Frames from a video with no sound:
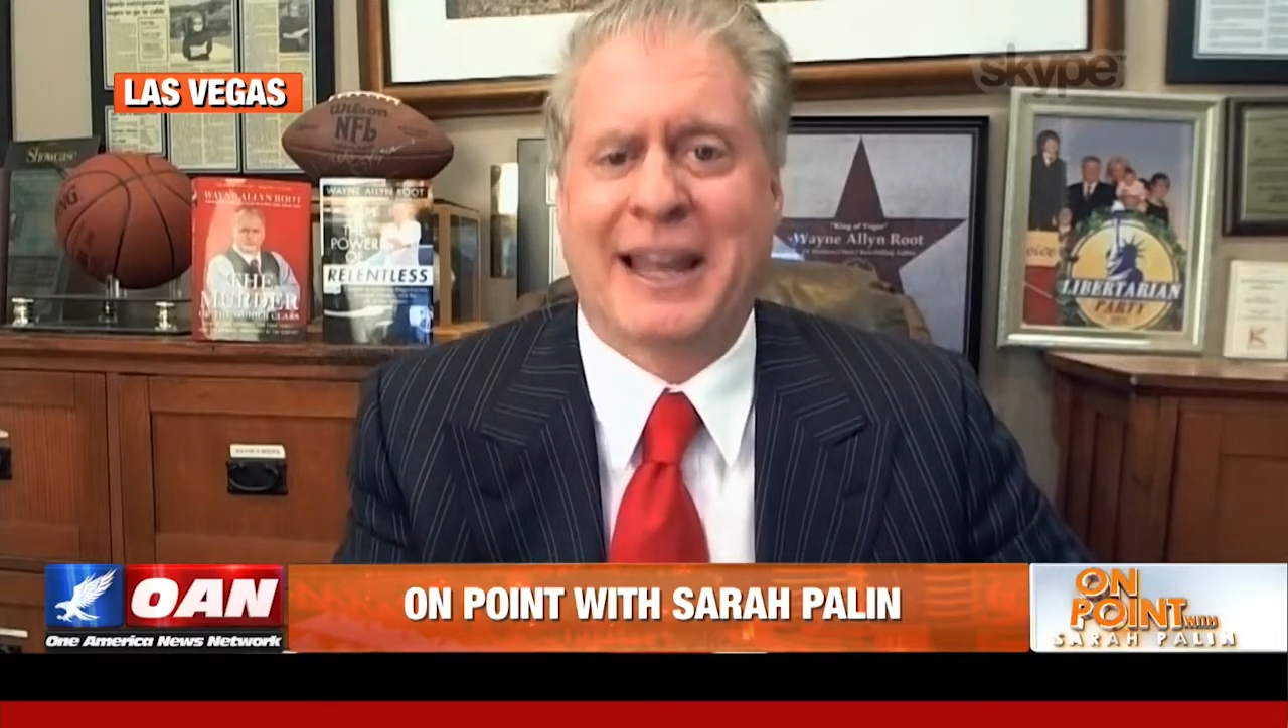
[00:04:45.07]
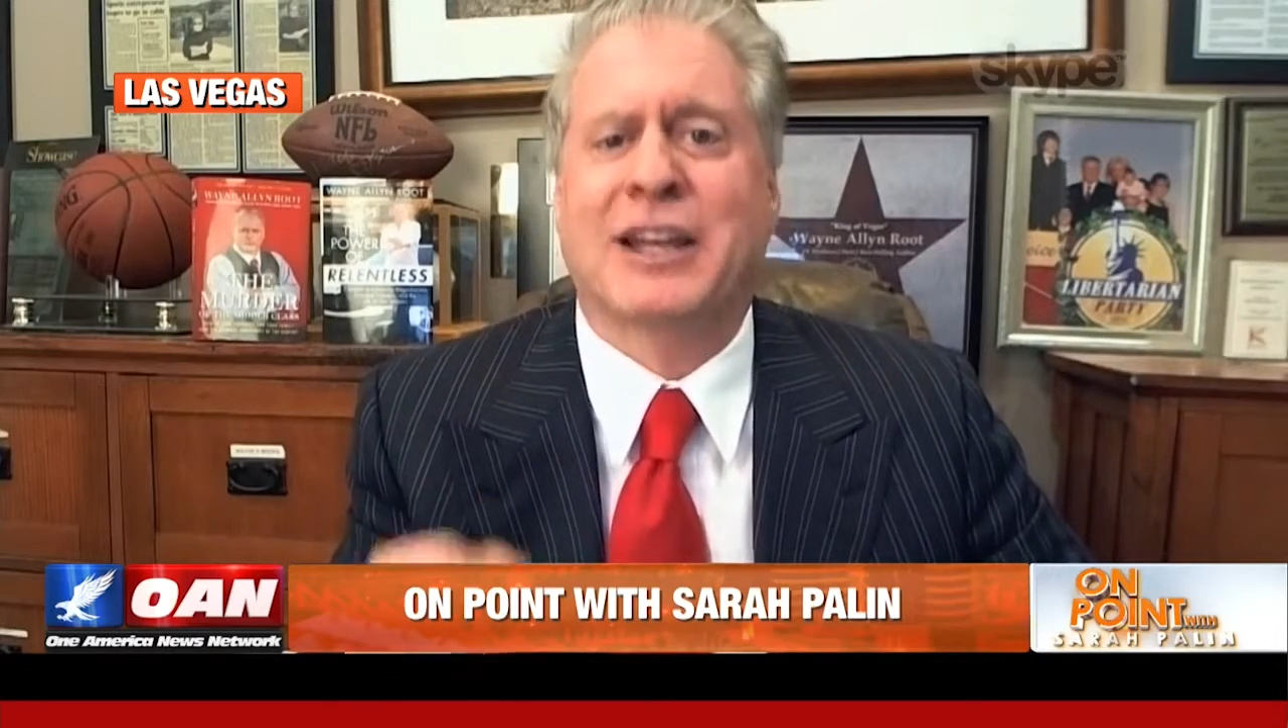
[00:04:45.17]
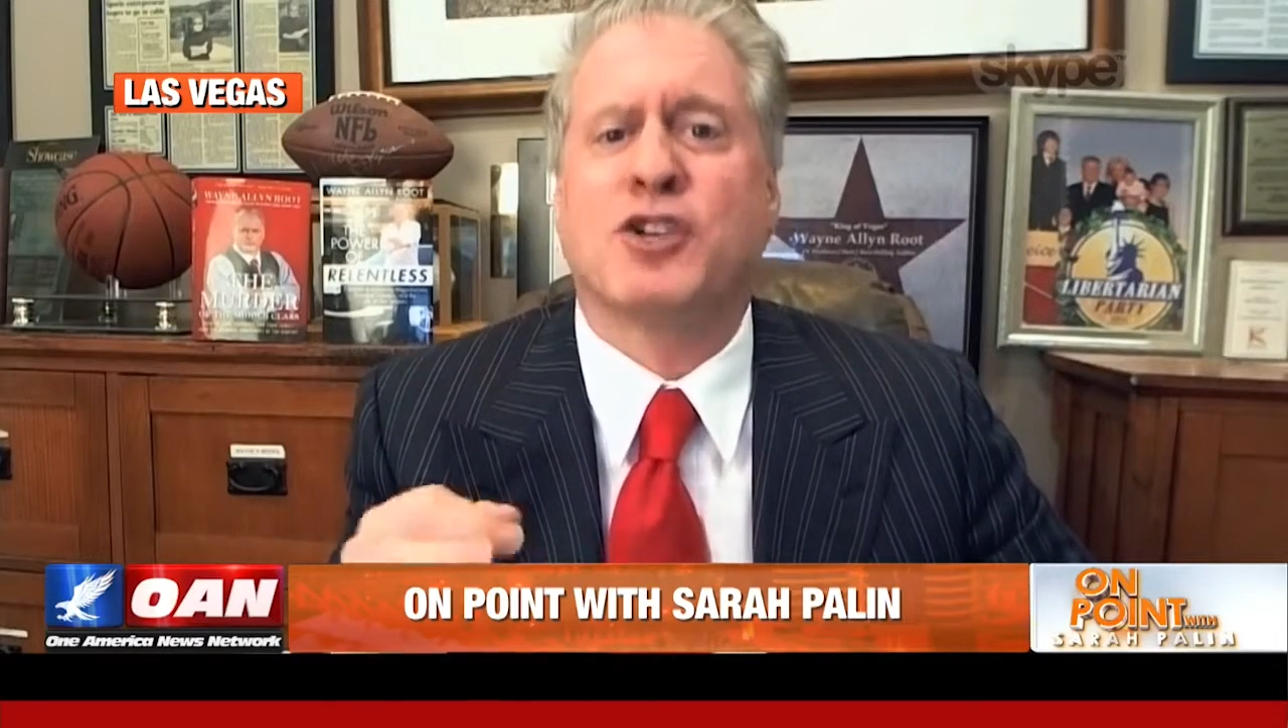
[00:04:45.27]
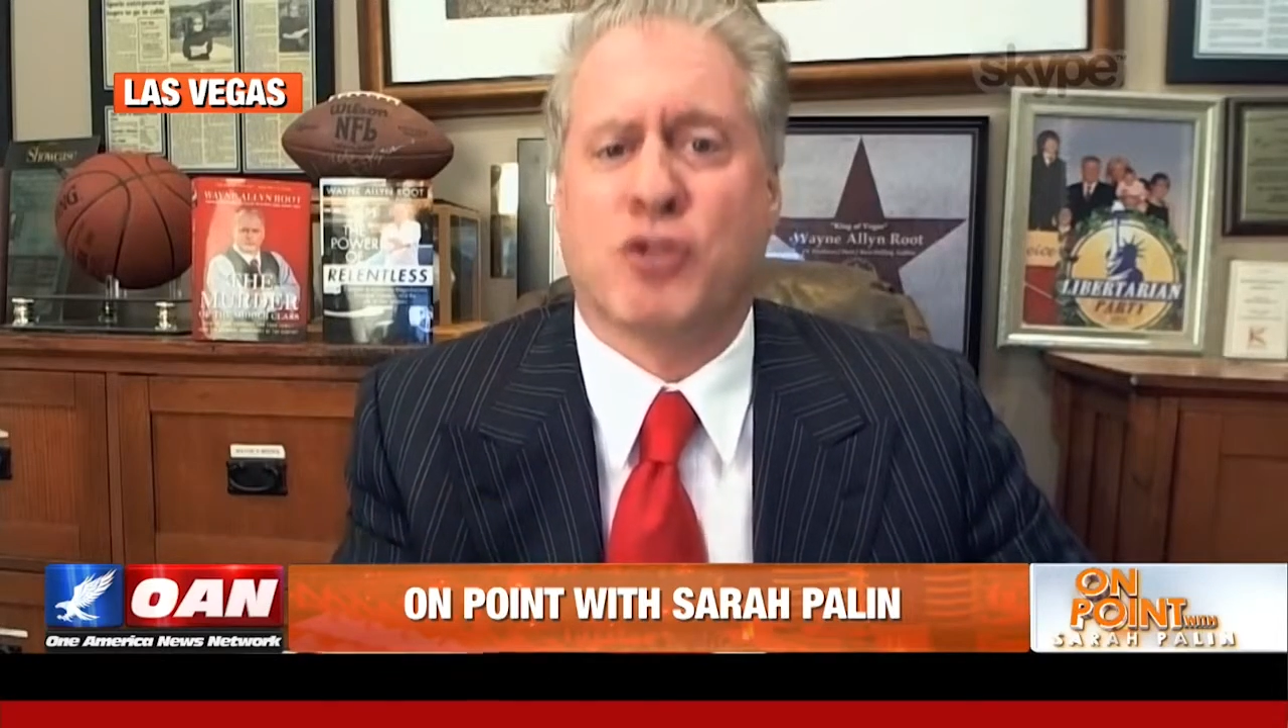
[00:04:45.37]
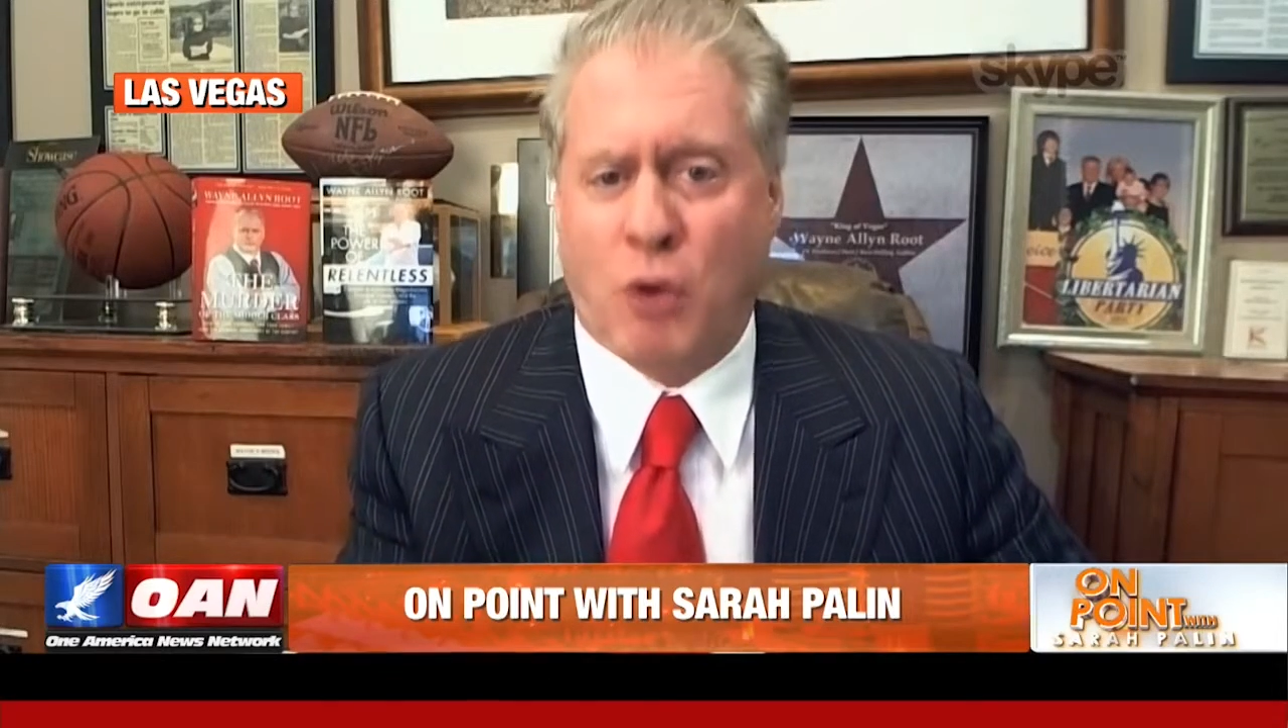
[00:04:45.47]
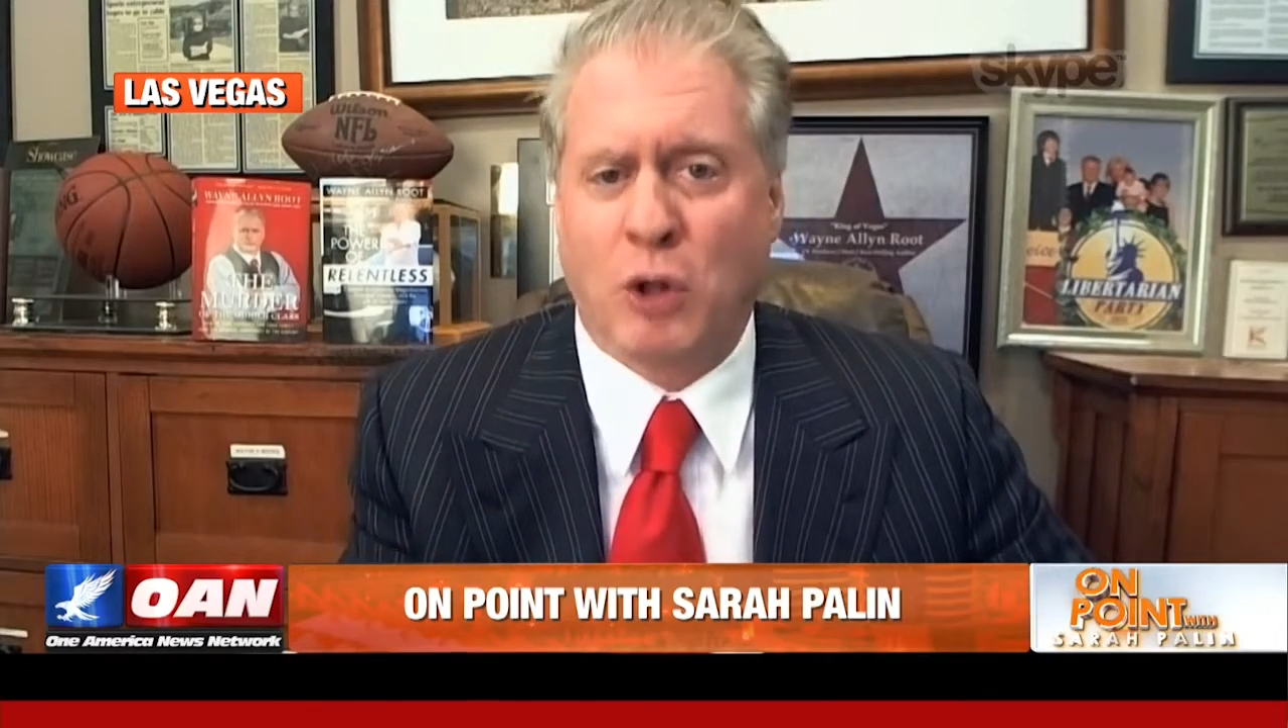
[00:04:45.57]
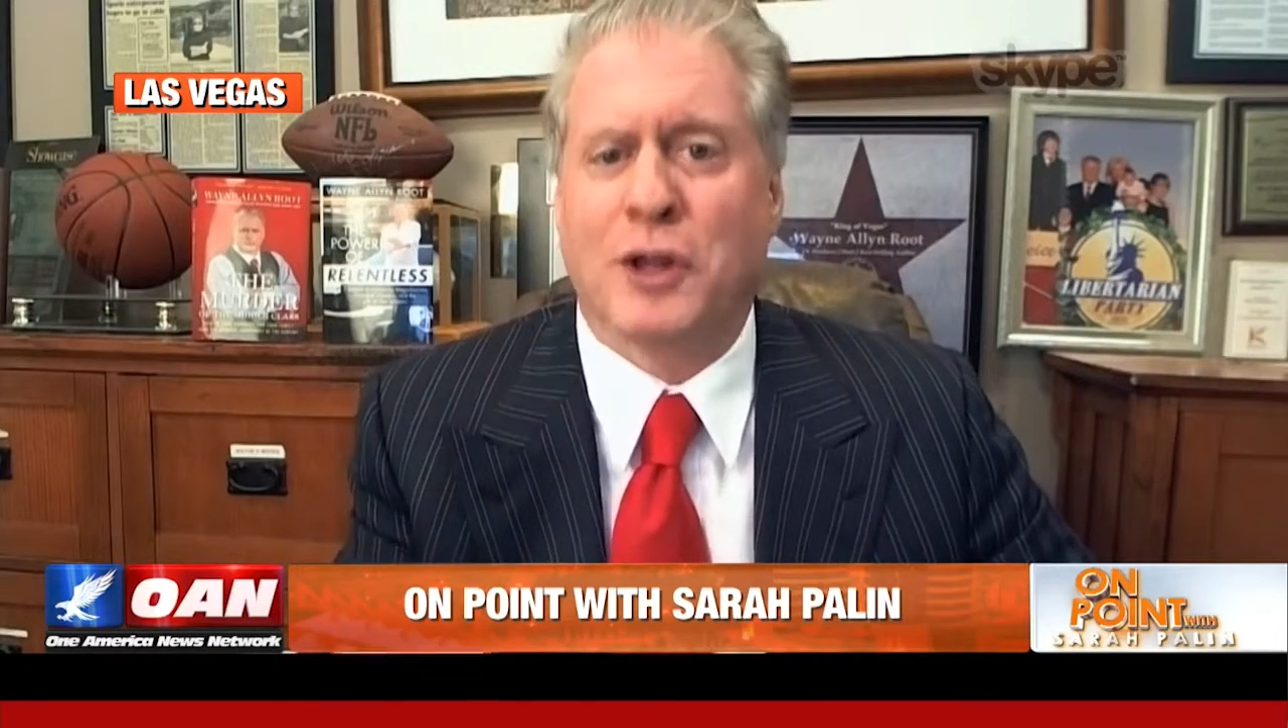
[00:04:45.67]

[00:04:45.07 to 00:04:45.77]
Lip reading: in control